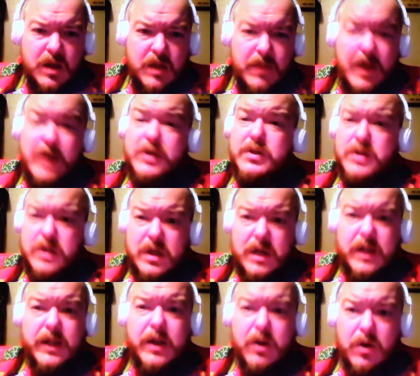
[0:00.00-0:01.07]
actually
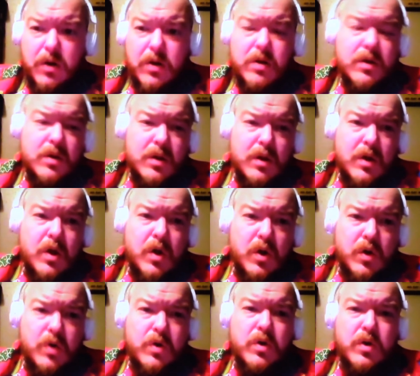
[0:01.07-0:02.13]
cleared
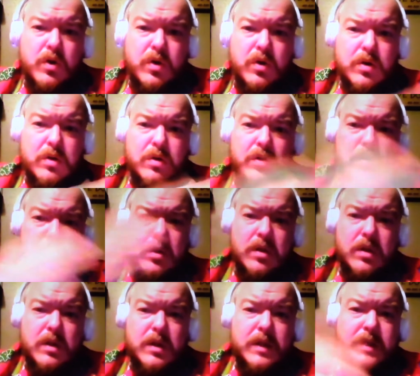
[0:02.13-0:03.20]
her
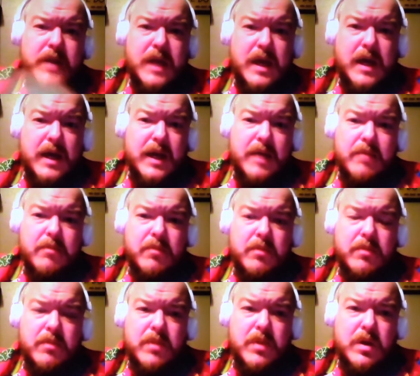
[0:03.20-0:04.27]
time
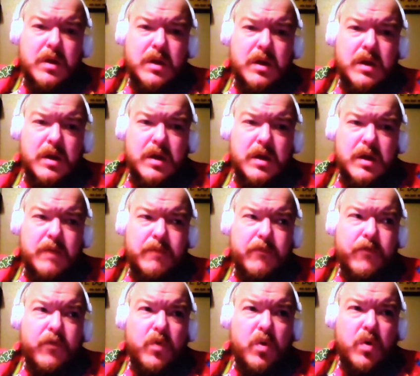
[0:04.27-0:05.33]

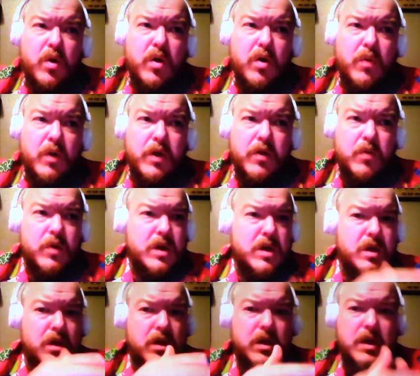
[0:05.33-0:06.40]
for whether
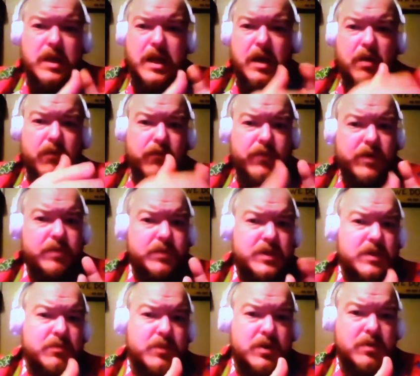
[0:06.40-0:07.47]
we count from
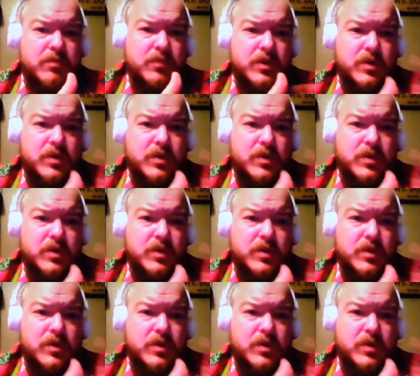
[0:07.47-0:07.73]
symptoms